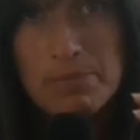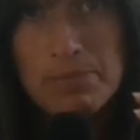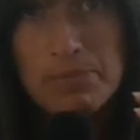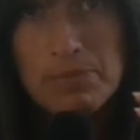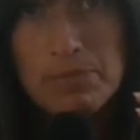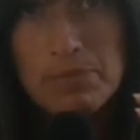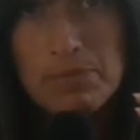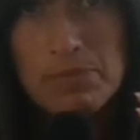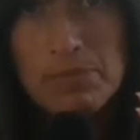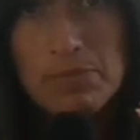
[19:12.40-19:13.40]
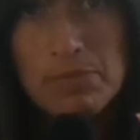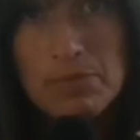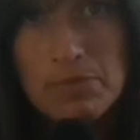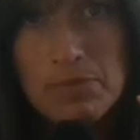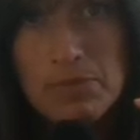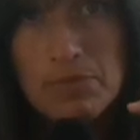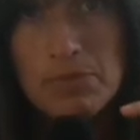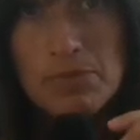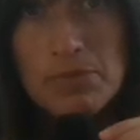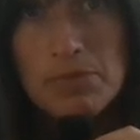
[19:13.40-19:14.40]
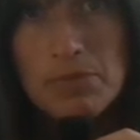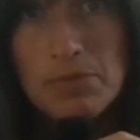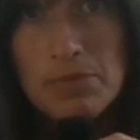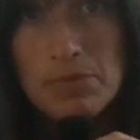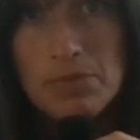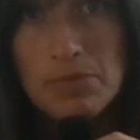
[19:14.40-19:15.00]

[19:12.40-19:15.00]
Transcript: No one is speaking in this clip.